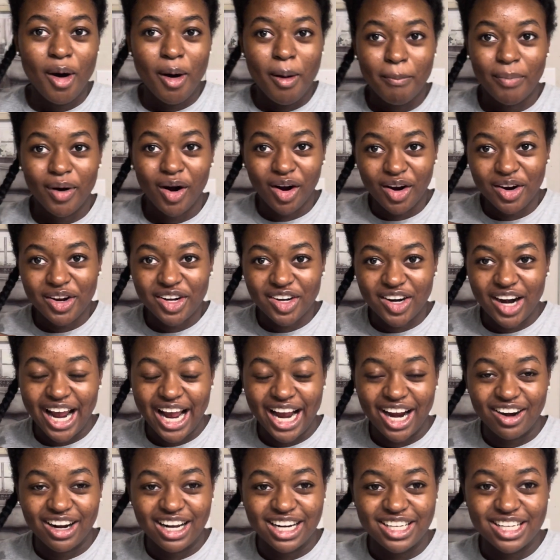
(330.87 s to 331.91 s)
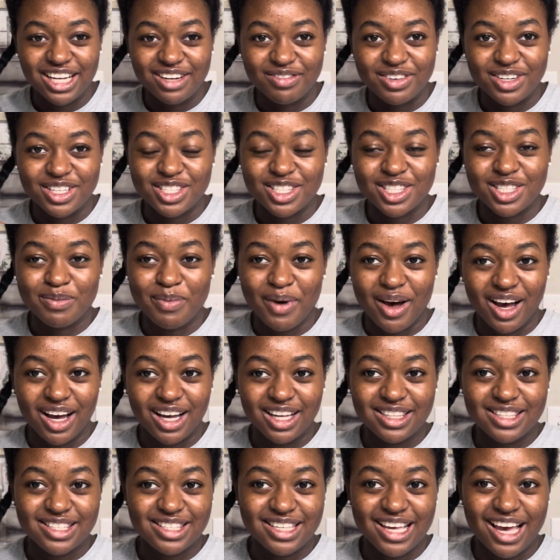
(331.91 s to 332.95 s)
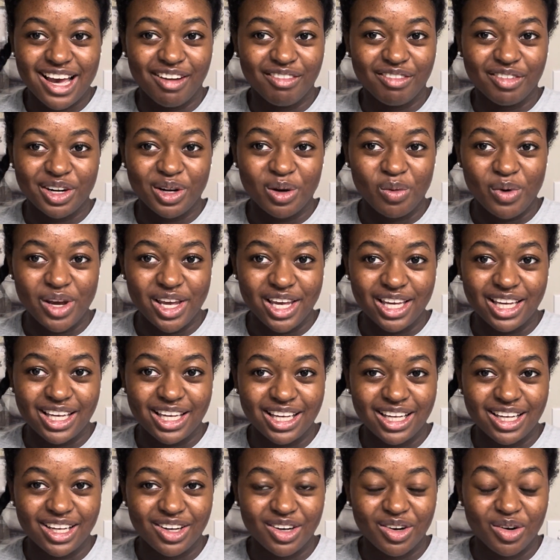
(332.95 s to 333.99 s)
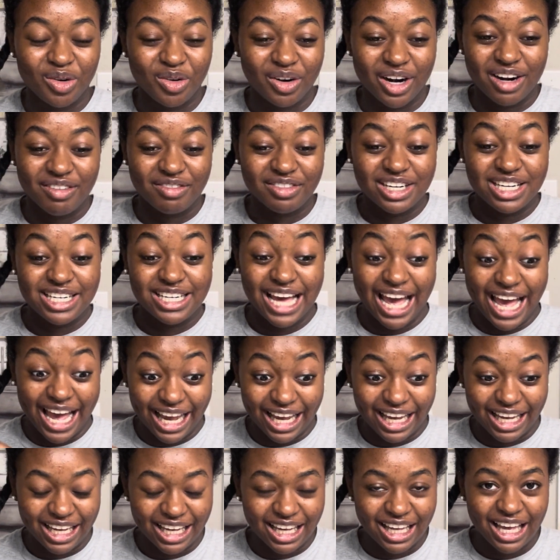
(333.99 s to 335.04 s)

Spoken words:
part your hair in different spots every week or every day.